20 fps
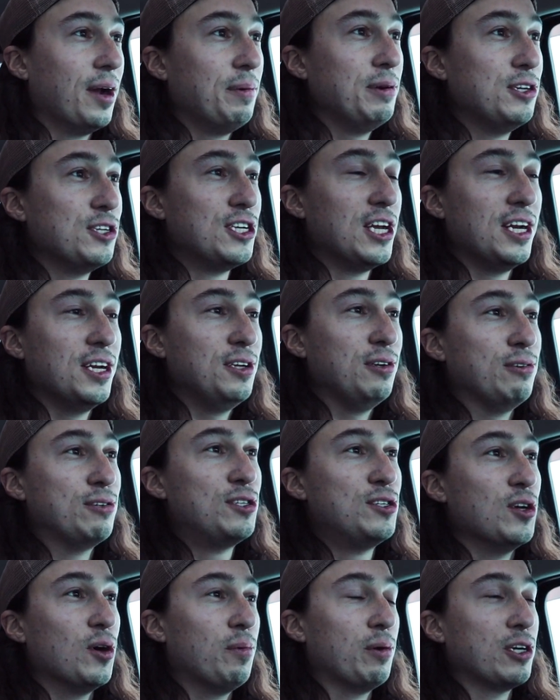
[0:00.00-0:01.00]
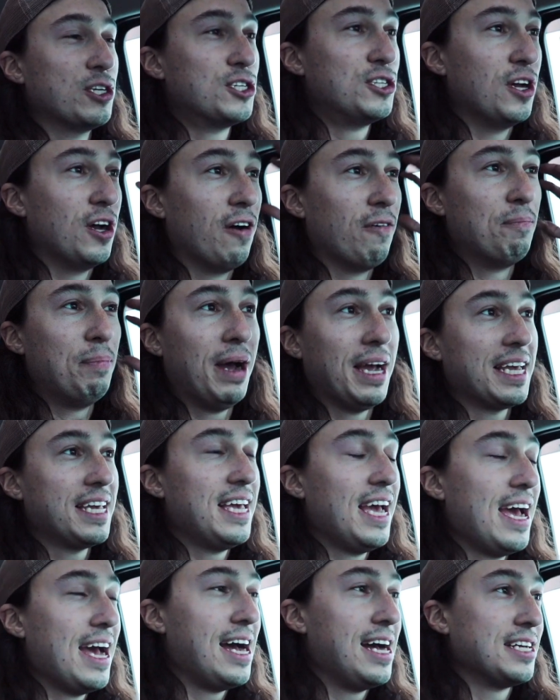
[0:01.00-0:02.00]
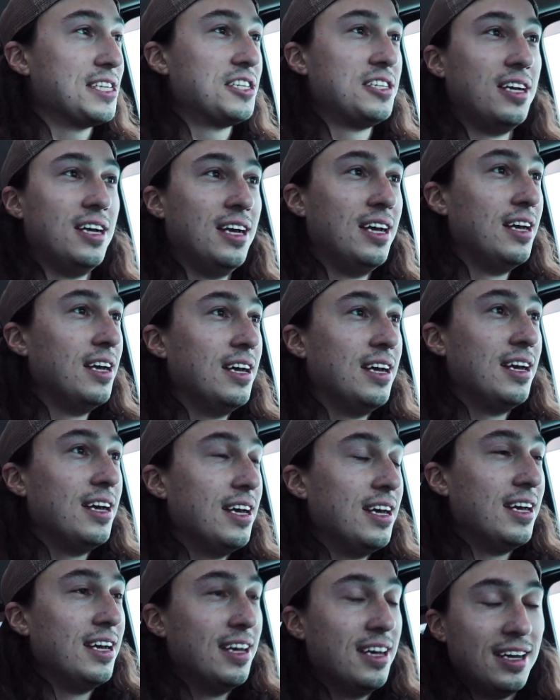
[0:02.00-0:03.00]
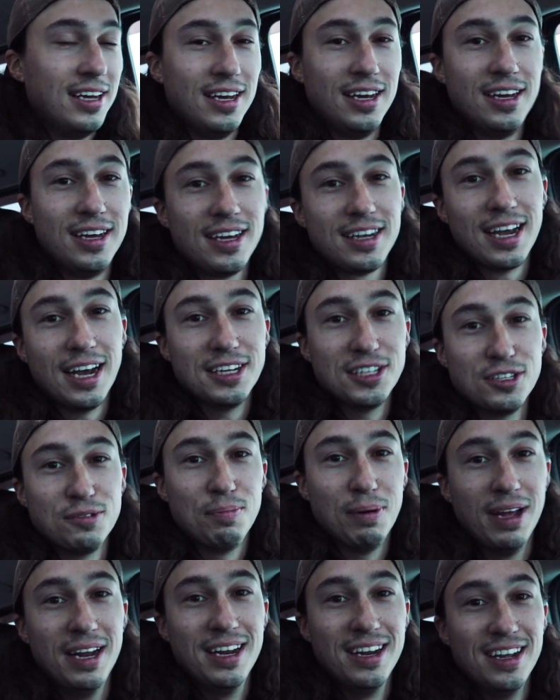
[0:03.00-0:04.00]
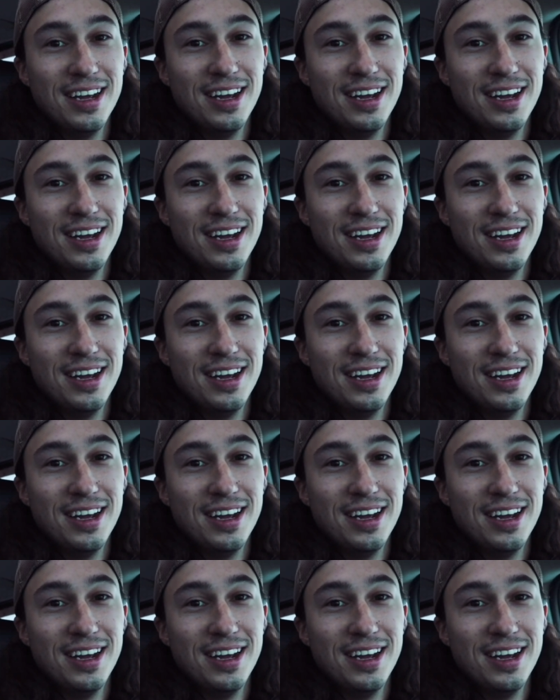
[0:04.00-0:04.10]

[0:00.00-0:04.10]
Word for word: We just had to do so much stuff by gas. Guys, it's been